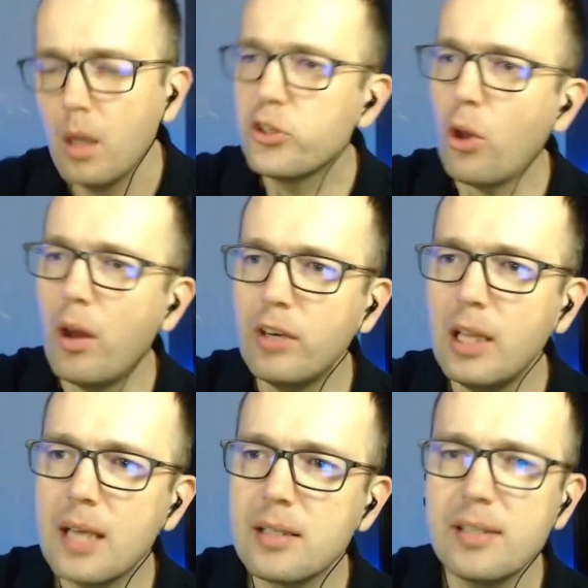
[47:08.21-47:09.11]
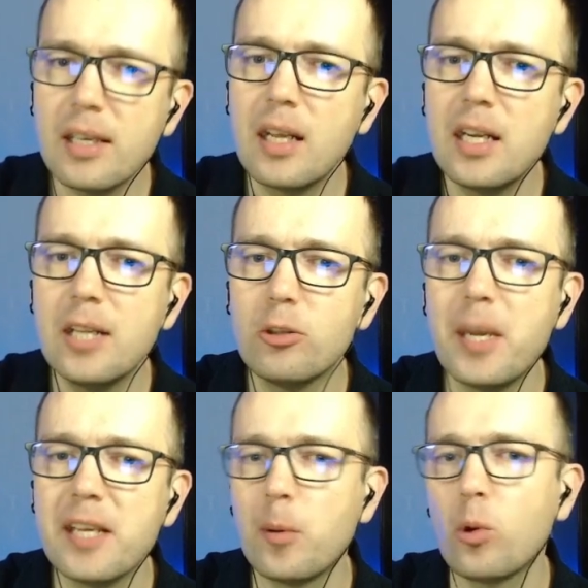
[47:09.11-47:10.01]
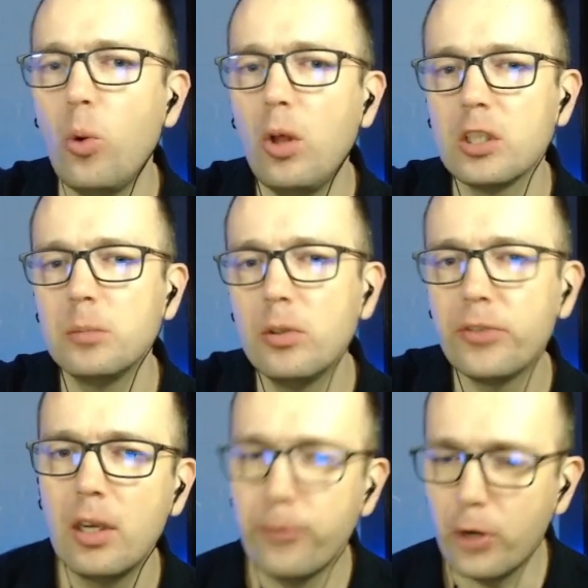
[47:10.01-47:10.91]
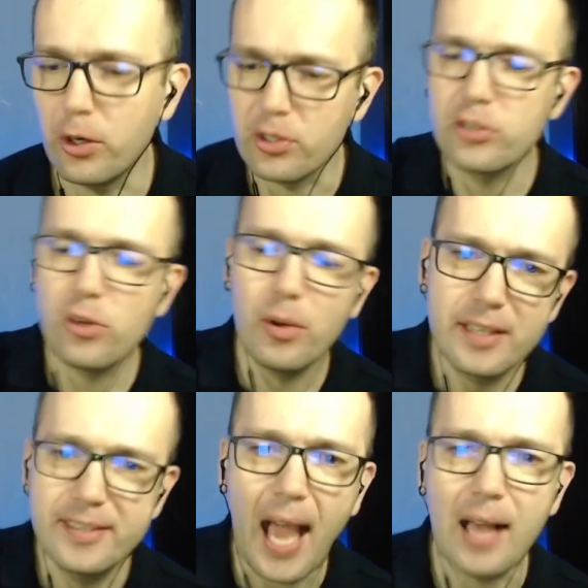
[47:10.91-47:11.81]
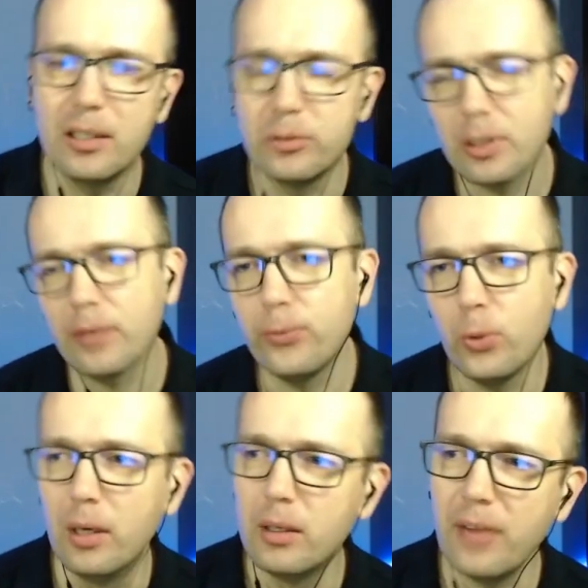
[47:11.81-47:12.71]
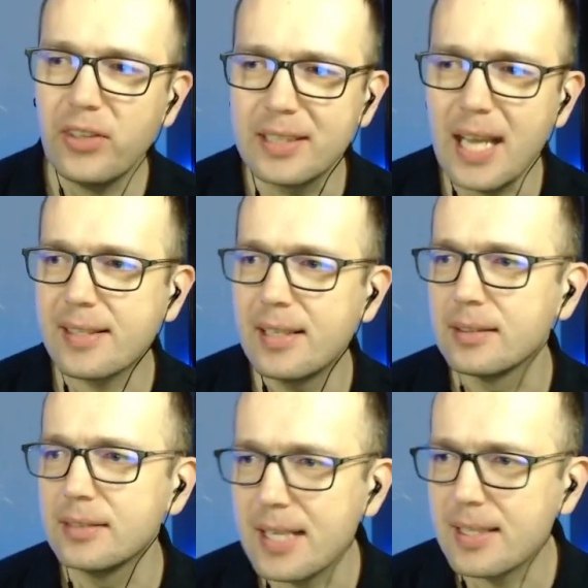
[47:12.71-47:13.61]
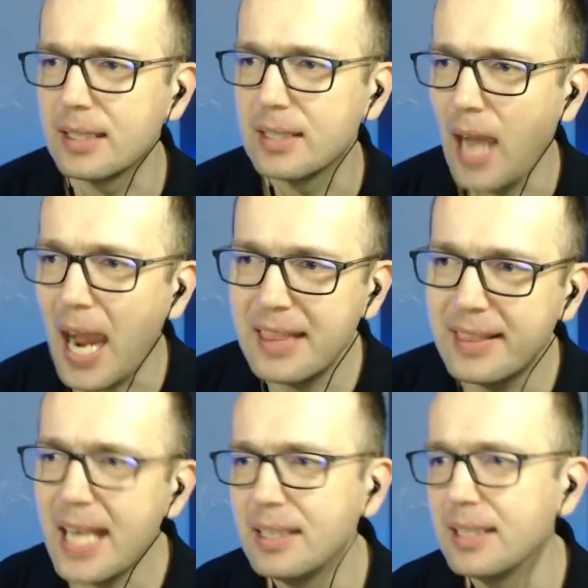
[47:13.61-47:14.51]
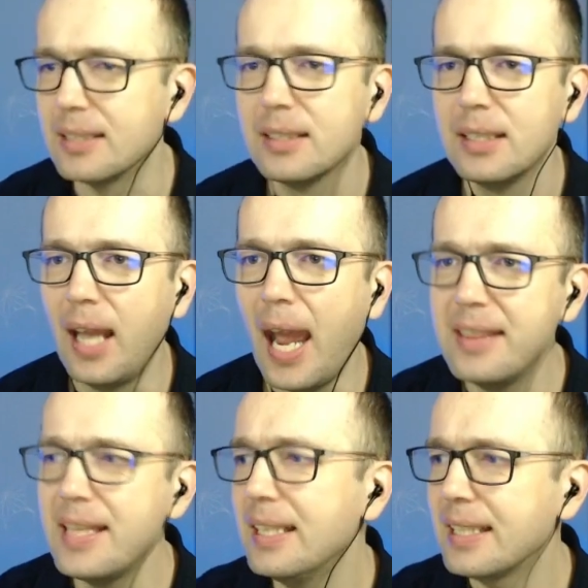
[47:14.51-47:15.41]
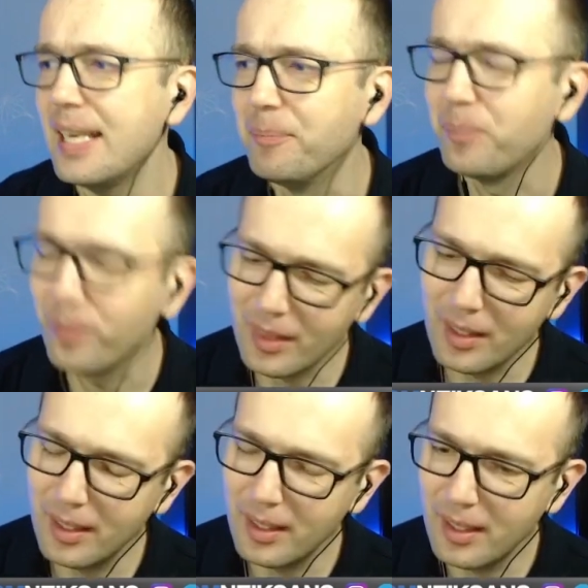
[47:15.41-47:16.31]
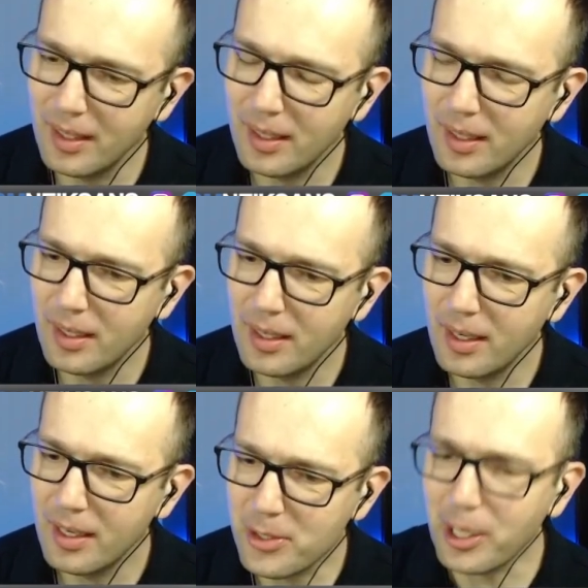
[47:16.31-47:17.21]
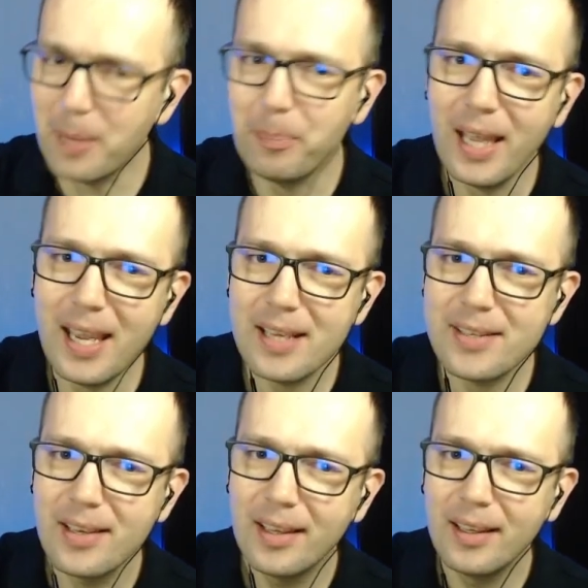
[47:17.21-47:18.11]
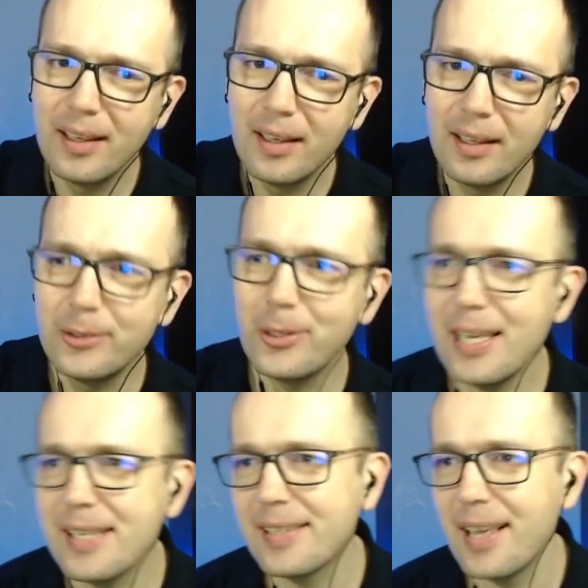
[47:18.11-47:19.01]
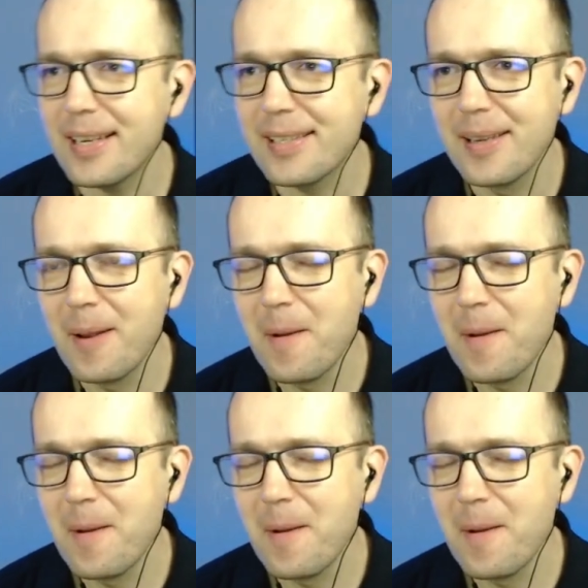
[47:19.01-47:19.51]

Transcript: So I realized, listen, I need to make some quality move here first. So exactly, rook f4. I think that's it. That's it. I nailed it. I nailed the game. So he plays rook e6.